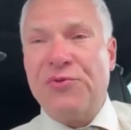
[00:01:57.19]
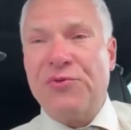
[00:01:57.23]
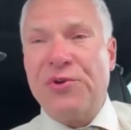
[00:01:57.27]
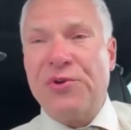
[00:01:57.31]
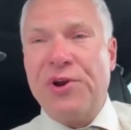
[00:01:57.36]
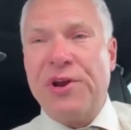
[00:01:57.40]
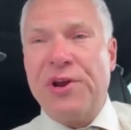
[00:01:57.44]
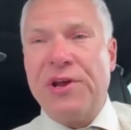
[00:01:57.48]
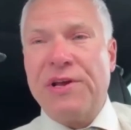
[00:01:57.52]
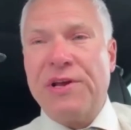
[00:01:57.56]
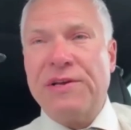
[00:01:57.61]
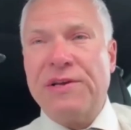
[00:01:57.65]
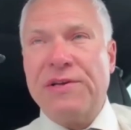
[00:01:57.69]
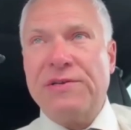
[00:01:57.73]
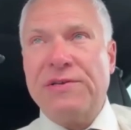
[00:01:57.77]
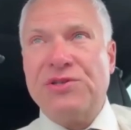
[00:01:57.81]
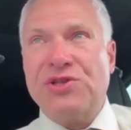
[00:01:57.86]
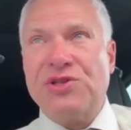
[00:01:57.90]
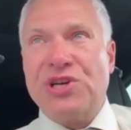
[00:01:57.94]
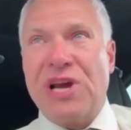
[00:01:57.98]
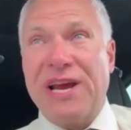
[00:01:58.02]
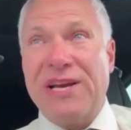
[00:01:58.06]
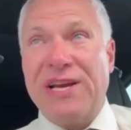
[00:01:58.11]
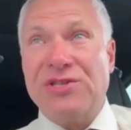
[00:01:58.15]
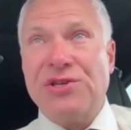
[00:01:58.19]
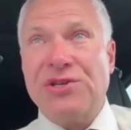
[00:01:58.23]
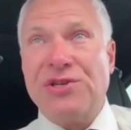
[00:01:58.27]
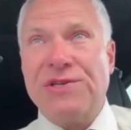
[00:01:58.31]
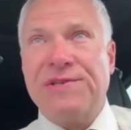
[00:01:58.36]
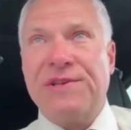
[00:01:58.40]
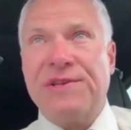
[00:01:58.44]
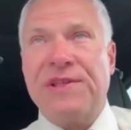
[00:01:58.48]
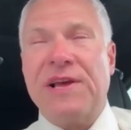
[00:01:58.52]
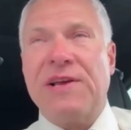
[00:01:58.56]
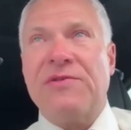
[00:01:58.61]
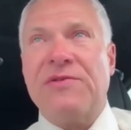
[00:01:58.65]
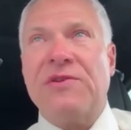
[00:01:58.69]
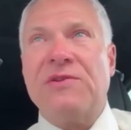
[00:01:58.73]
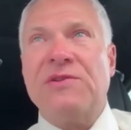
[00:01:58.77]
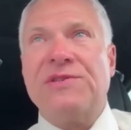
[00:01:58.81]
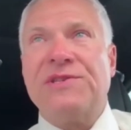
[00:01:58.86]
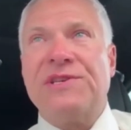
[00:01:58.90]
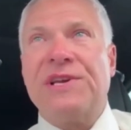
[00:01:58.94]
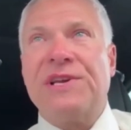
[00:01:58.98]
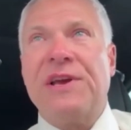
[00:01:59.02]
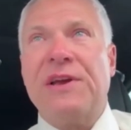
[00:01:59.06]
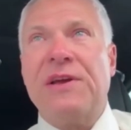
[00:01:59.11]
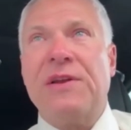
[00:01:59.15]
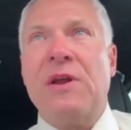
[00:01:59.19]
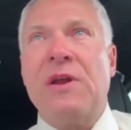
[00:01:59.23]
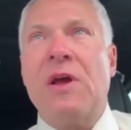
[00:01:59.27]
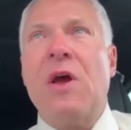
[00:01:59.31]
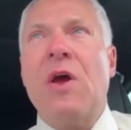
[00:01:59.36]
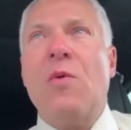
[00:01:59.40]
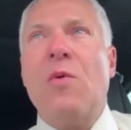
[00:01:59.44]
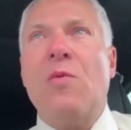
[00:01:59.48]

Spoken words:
reading changes that they're seeing?